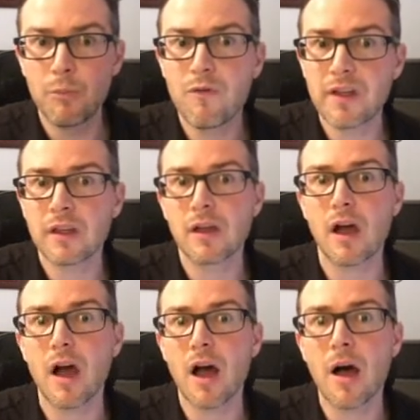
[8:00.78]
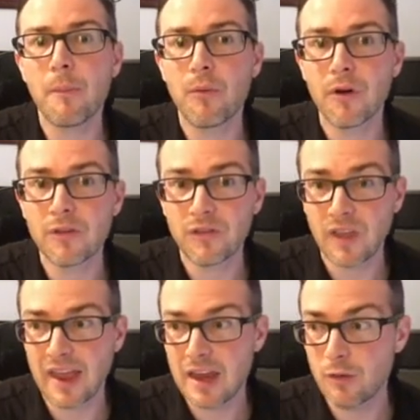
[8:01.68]
moving upwards
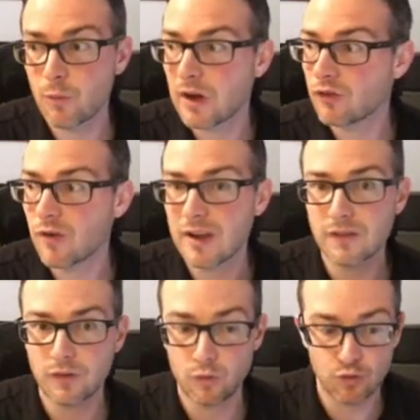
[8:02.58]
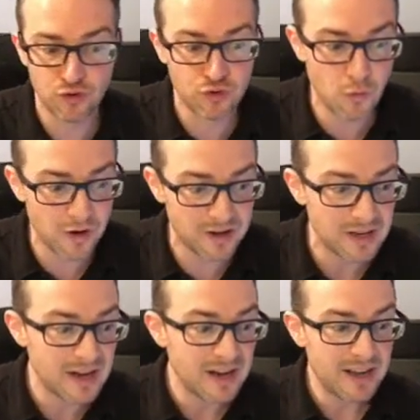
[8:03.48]
and we're trying to short,
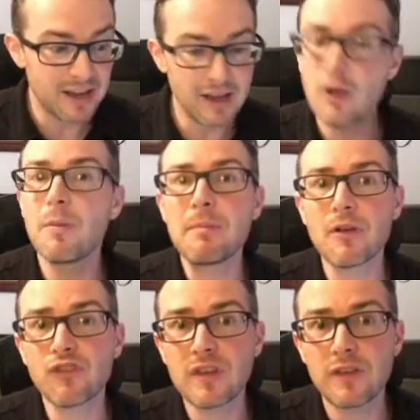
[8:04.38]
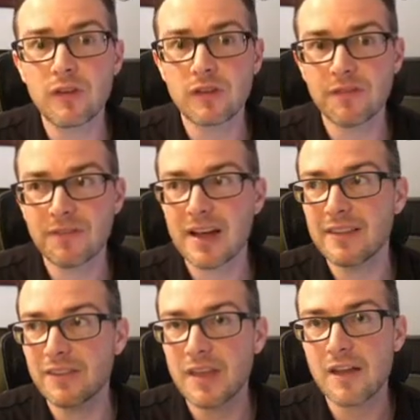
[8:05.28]
it'll be much easier to
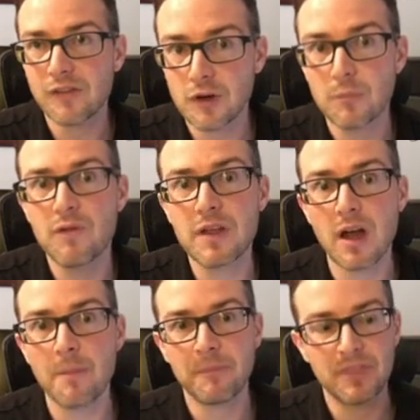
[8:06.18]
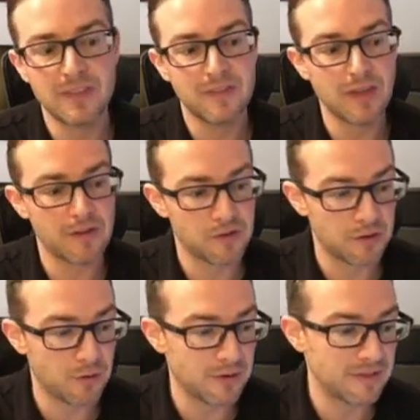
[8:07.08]
find stocks that are moving up than stocks that are
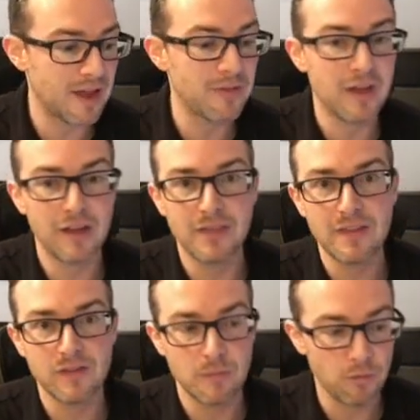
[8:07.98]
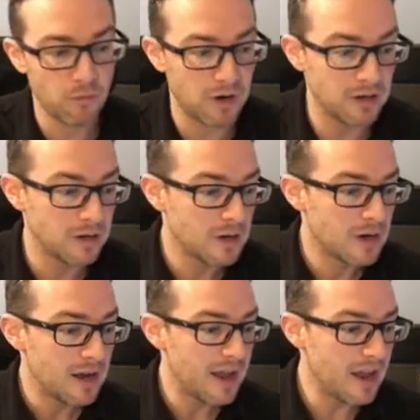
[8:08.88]
going down. That's number one.
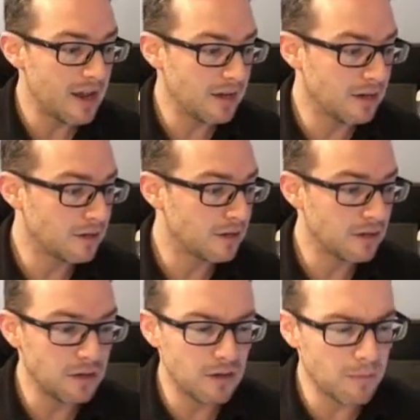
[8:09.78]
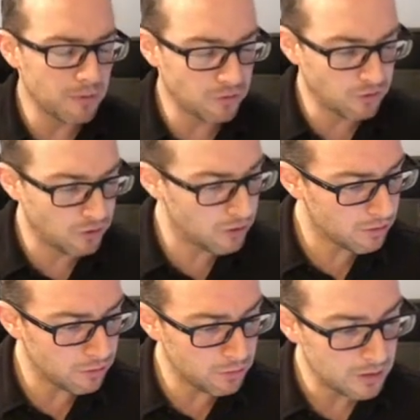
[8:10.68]
And number
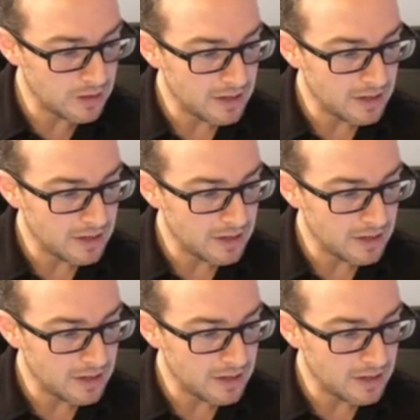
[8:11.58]
two